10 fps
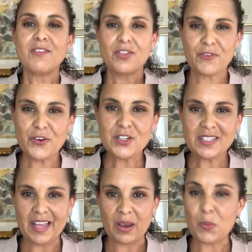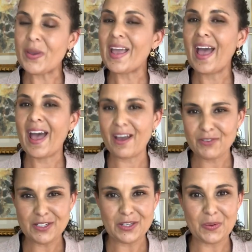The first thing we have
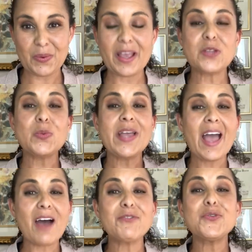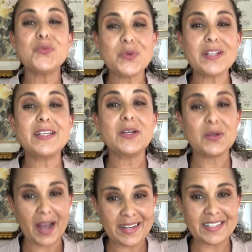to do is we have to really
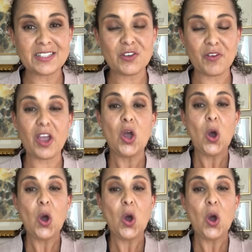identify